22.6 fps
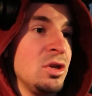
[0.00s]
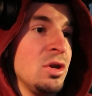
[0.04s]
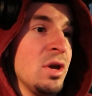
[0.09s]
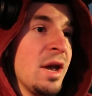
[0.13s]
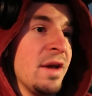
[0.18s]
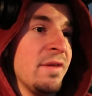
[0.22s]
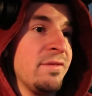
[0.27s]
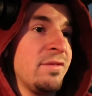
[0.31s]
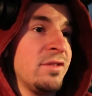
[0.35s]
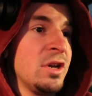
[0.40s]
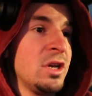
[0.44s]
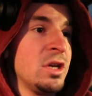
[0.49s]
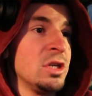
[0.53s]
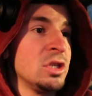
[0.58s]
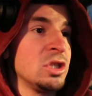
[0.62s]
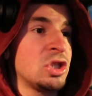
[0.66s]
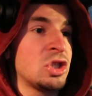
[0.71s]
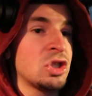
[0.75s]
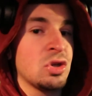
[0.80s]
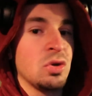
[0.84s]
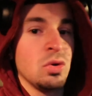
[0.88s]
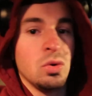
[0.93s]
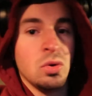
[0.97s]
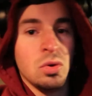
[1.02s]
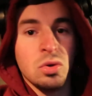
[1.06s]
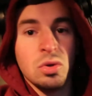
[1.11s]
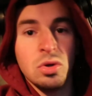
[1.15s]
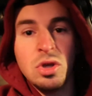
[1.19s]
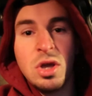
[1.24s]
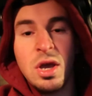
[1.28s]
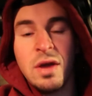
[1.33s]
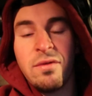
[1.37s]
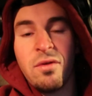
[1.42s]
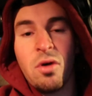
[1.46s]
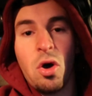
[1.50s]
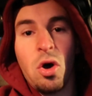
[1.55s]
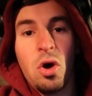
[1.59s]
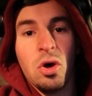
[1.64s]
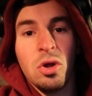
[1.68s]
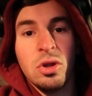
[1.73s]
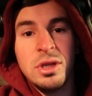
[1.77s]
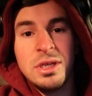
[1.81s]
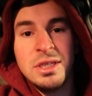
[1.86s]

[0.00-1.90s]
you have school, you have all